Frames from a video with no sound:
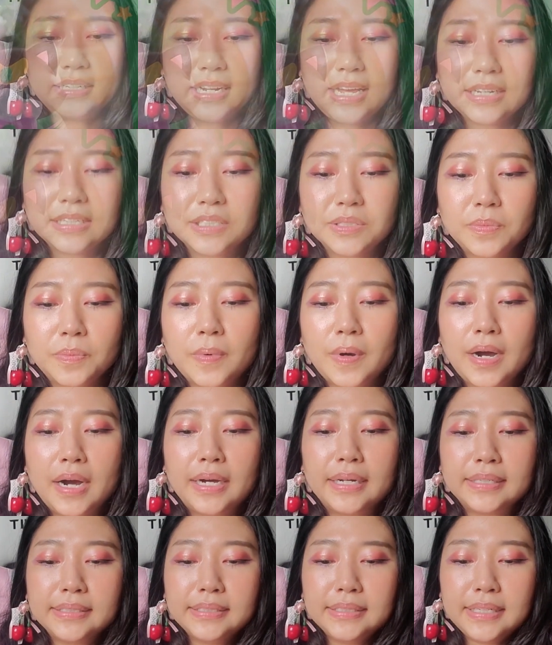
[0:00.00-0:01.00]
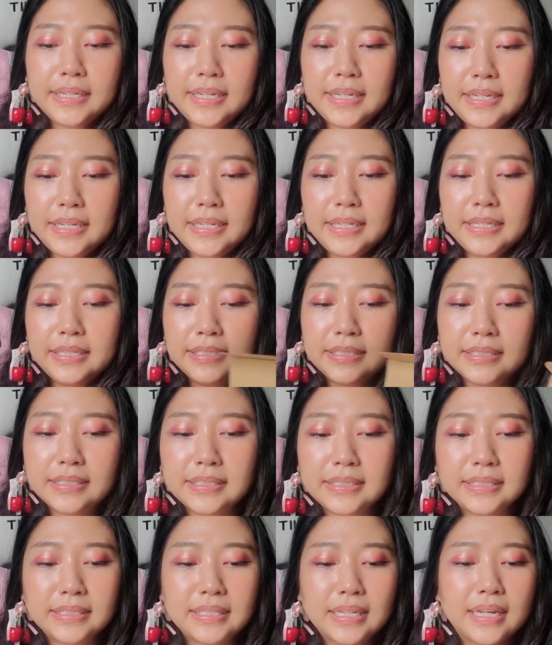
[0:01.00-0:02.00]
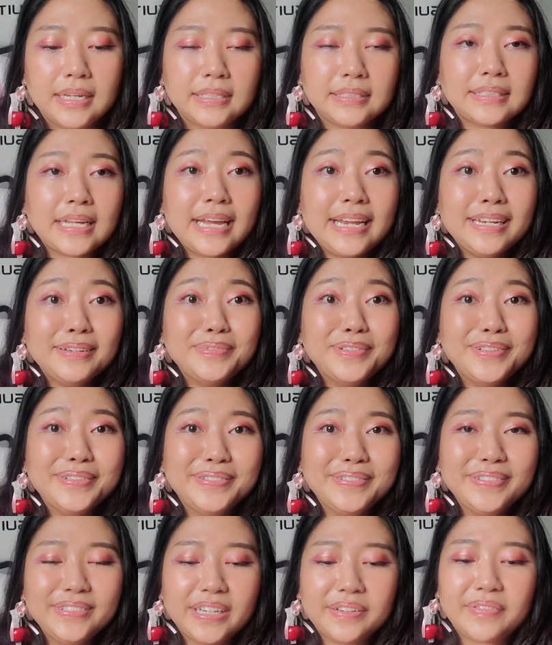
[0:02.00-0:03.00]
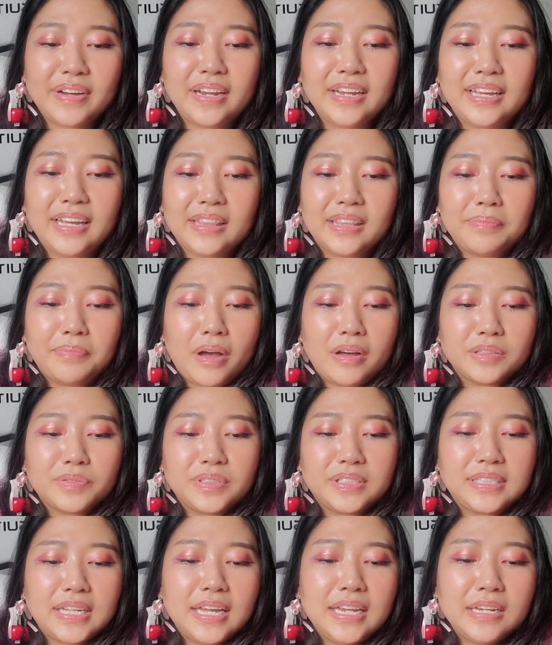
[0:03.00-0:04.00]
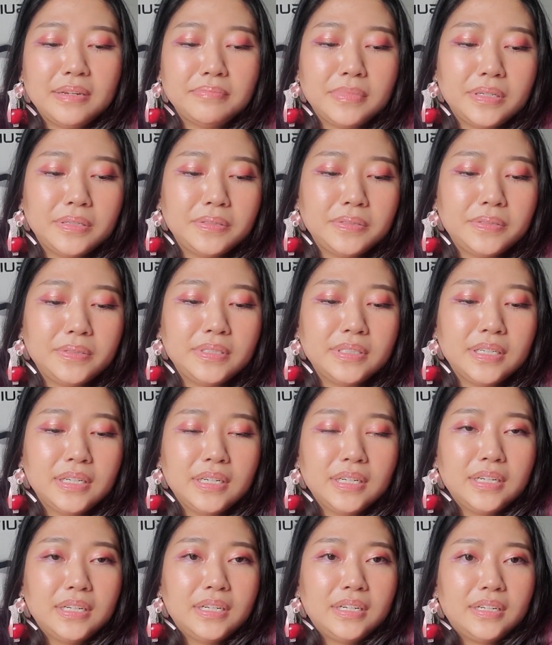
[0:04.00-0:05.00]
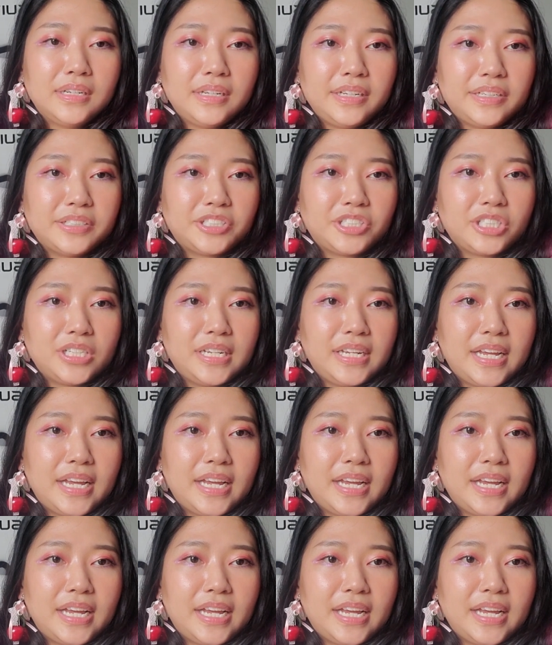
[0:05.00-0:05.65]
next one is Sailor Moon. I finally get the box with Sailor Moon. Here she